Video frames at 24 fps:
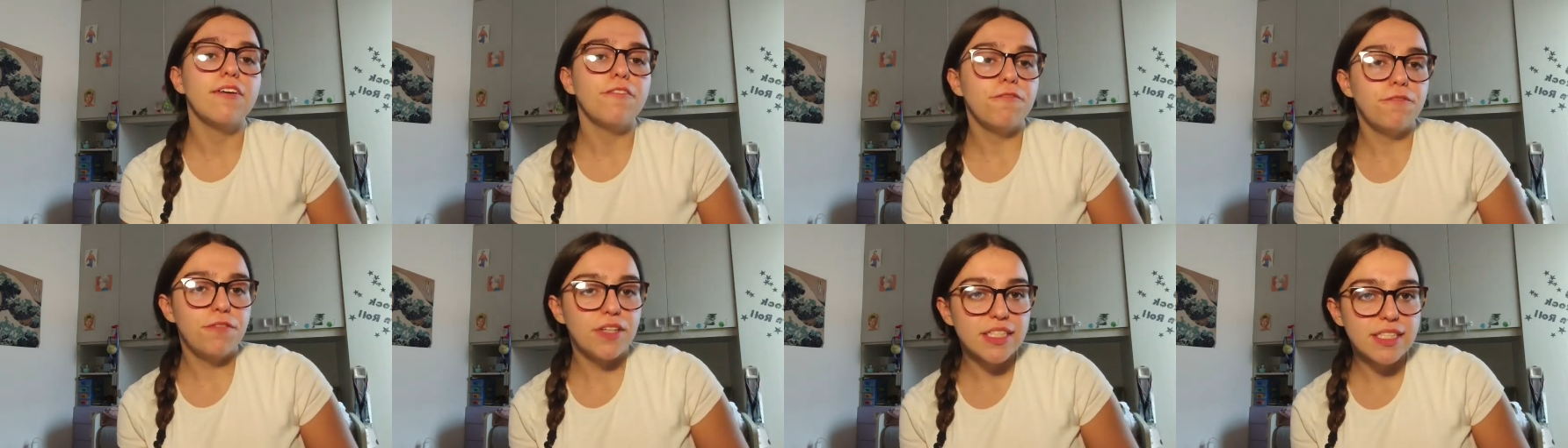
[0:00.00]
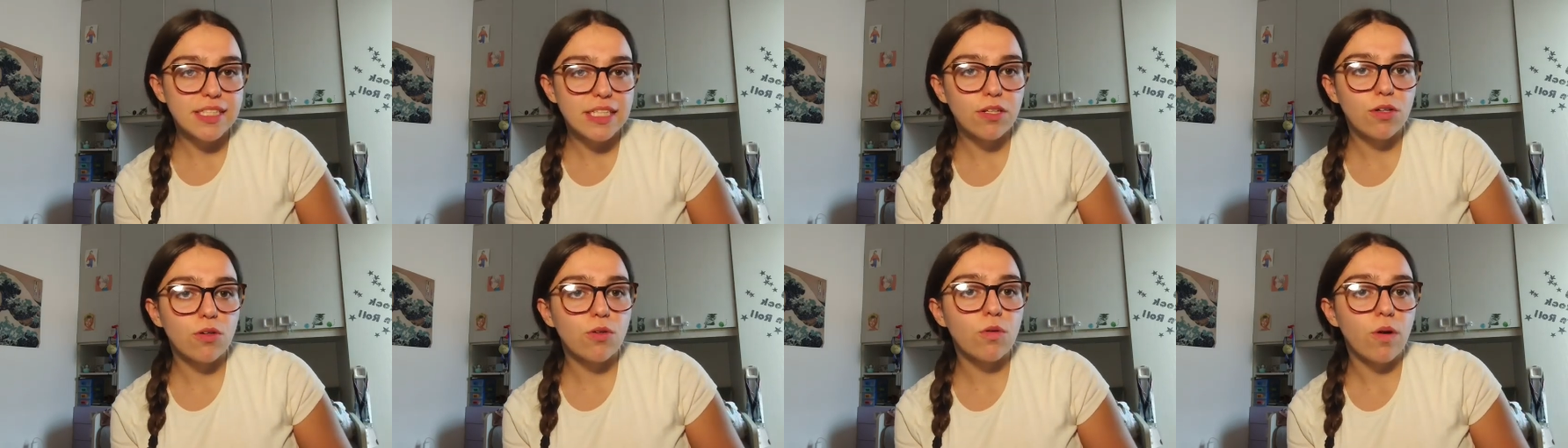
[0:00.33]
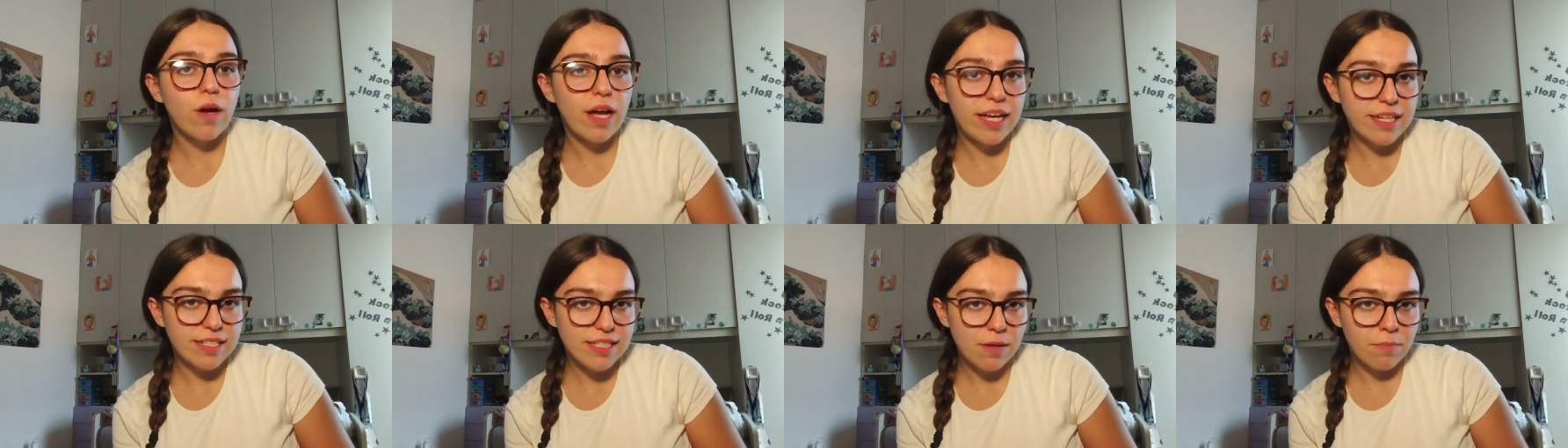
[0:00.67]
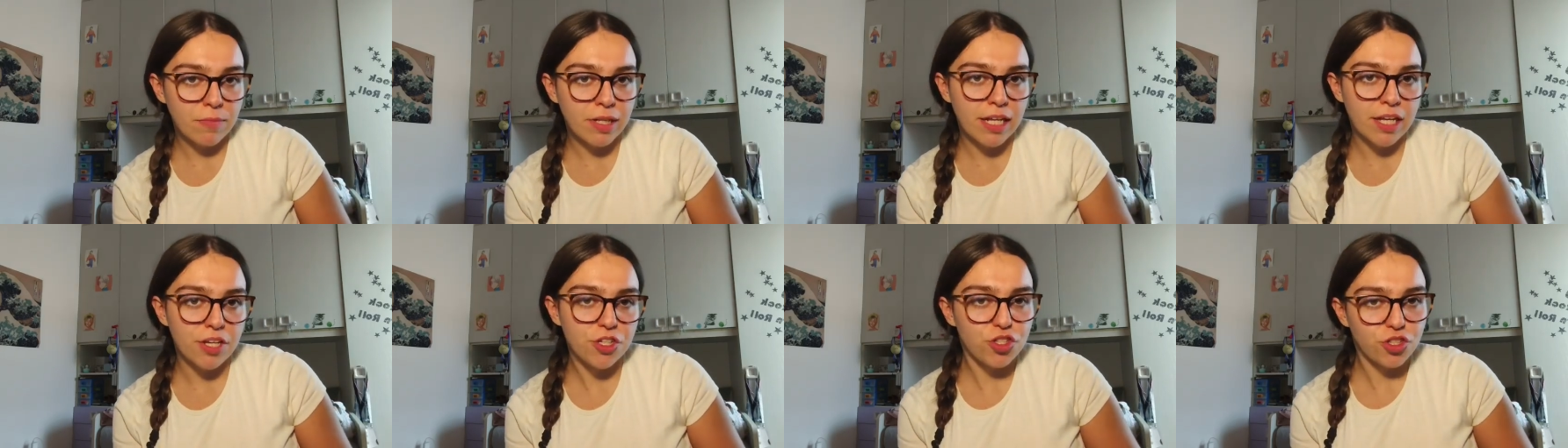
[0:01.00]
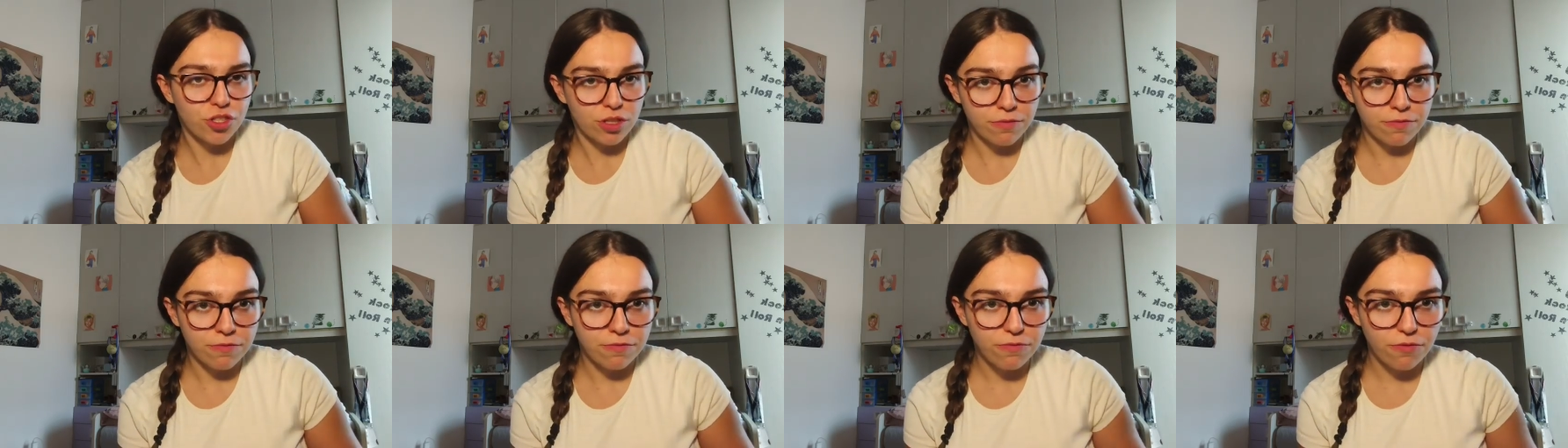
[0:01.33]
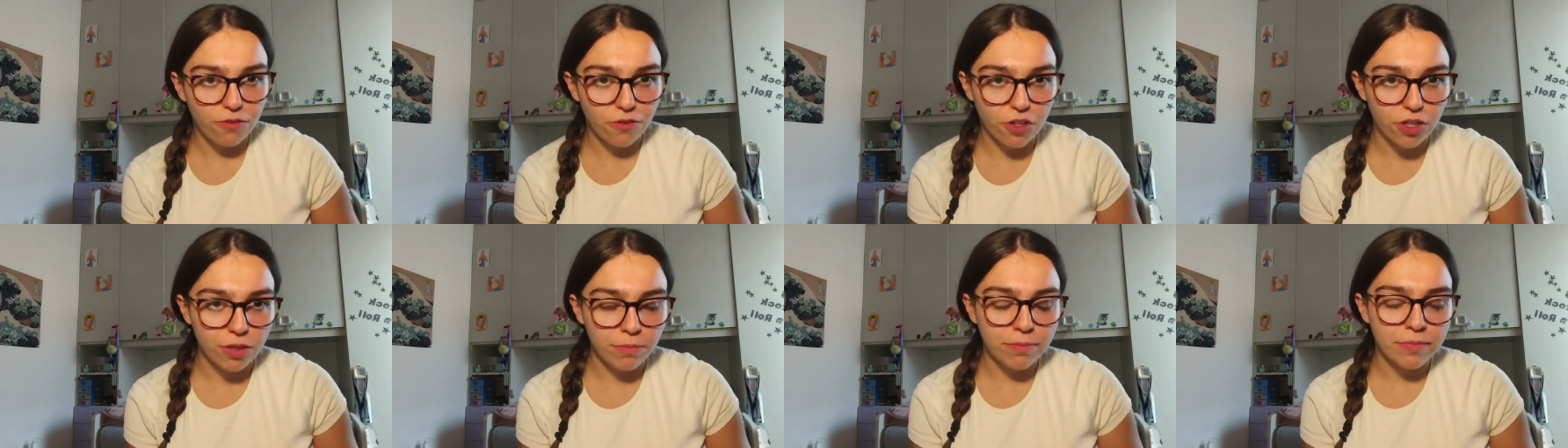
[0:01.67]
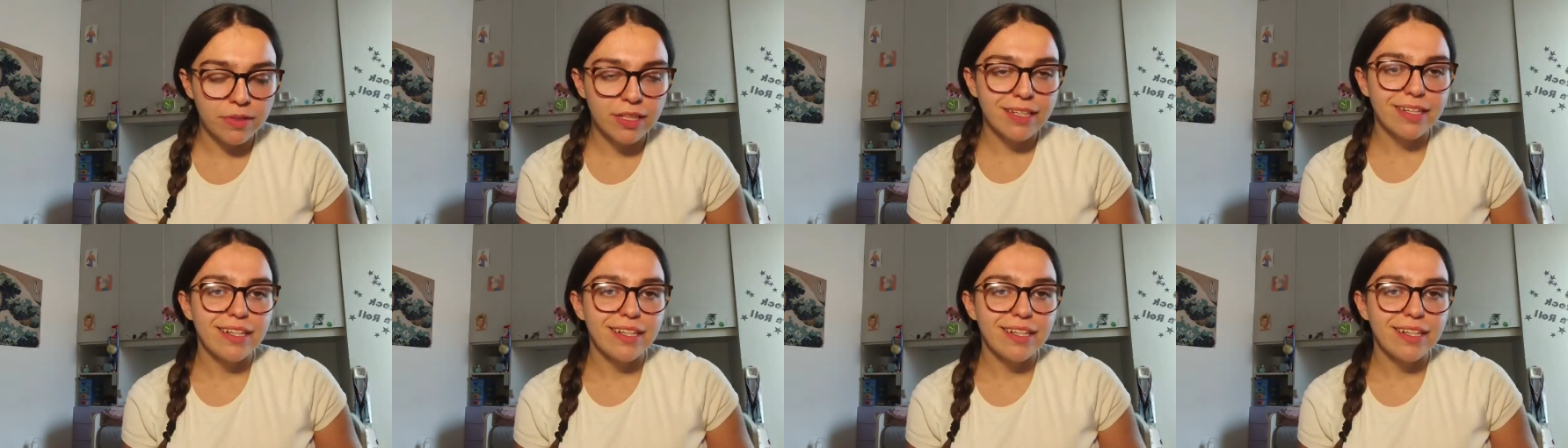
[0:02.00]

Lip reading: physical examination form.